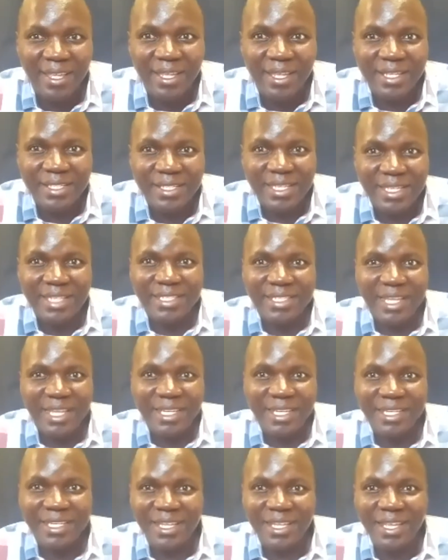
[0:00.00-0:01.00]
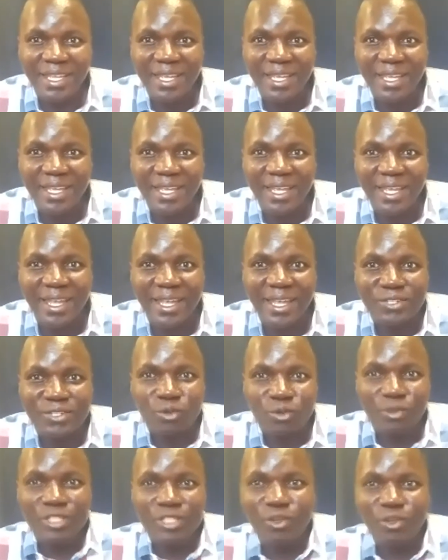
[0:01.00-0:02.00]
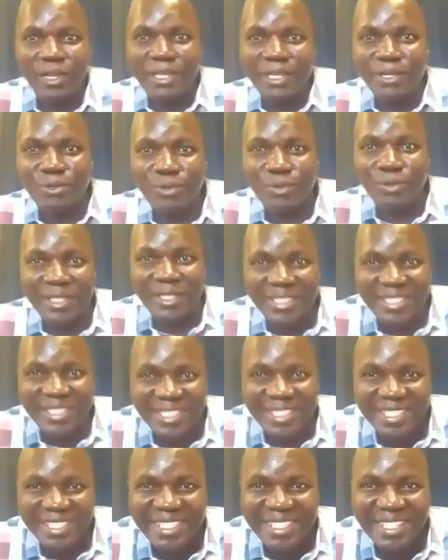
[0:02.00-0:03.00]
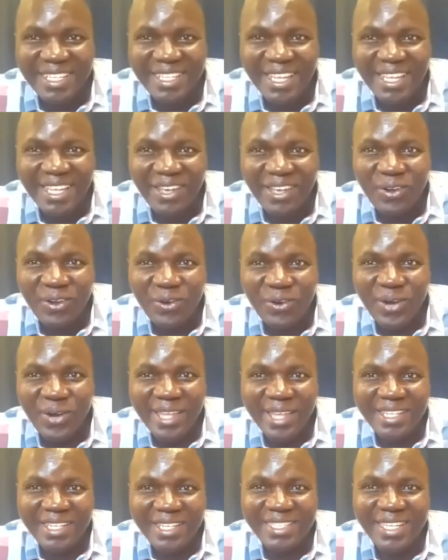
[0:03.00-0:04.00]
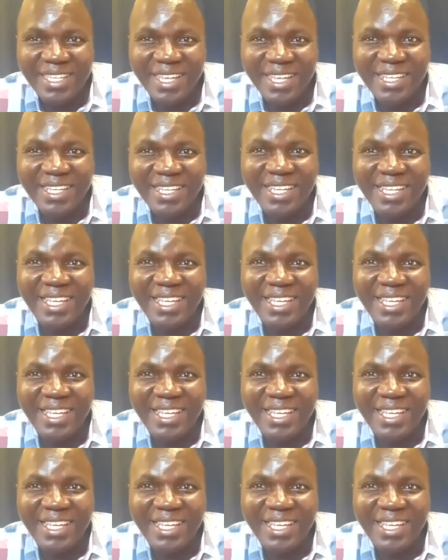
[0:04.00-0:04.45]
Is a jelly a solid or a liquid? Or others say